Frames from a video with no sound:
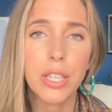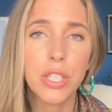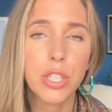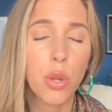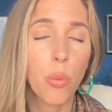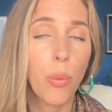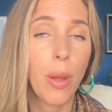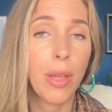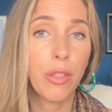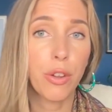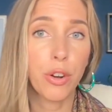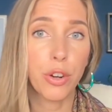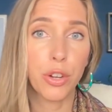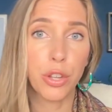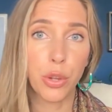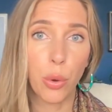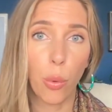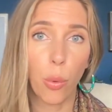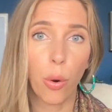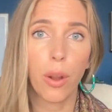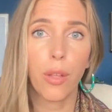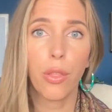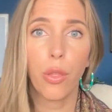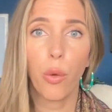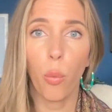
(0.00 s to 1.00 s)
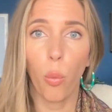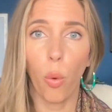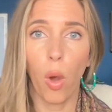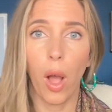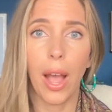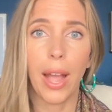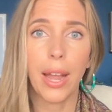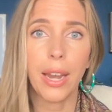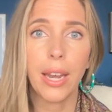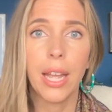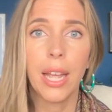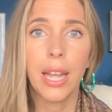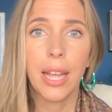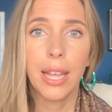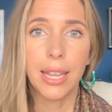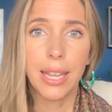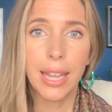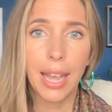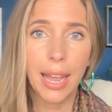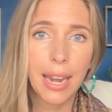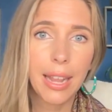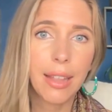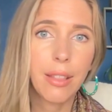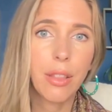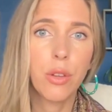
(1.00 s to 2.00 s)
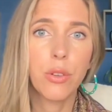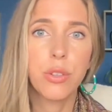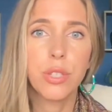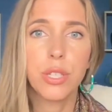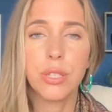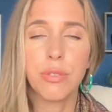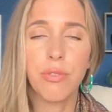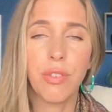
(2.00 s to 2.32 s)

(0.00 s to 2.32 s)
So whether you're the one getting those